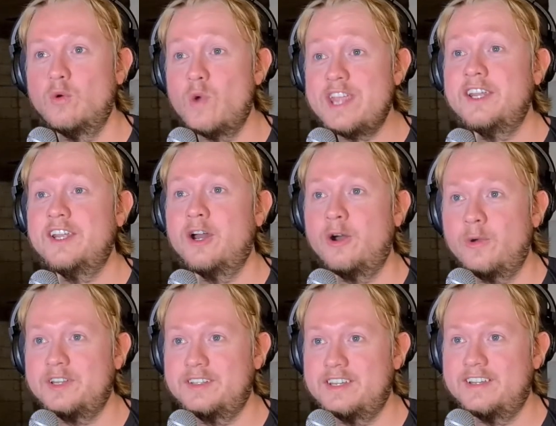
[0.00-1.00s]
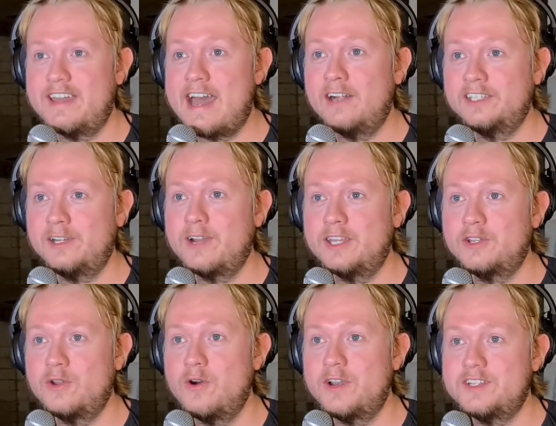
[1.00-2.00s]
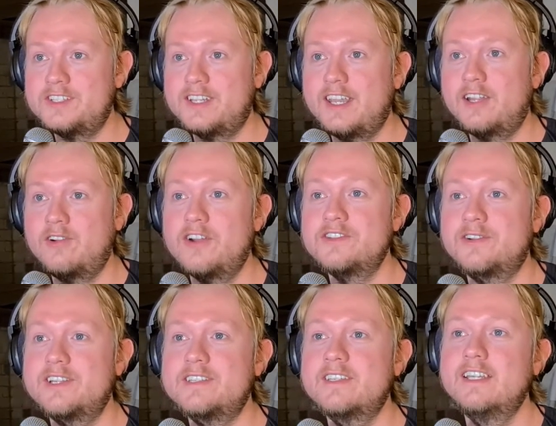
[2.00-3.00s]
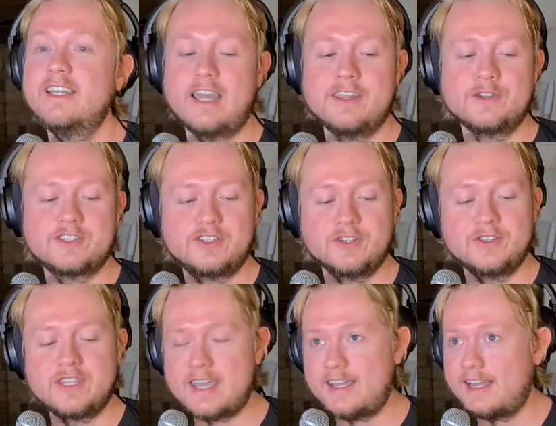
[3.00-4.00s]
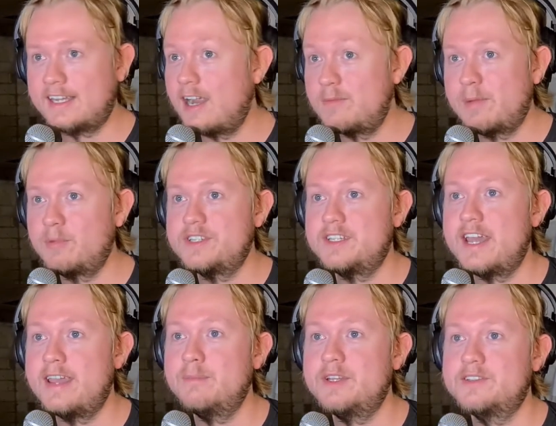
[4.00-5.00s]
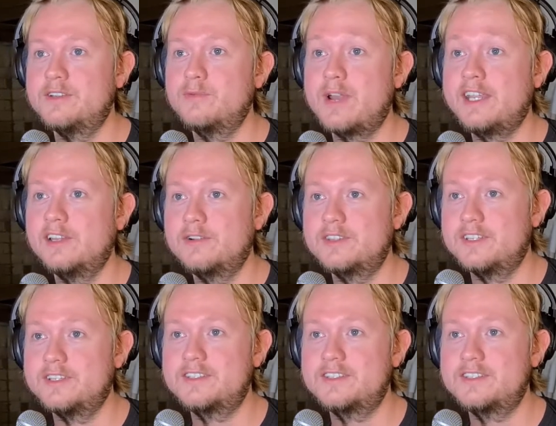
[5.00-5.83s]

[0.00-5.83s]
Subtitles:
a week ago, I went to the Aldi around the corner just to get groceries. And there was a dude there, I can't remember his name, but he's a regular at the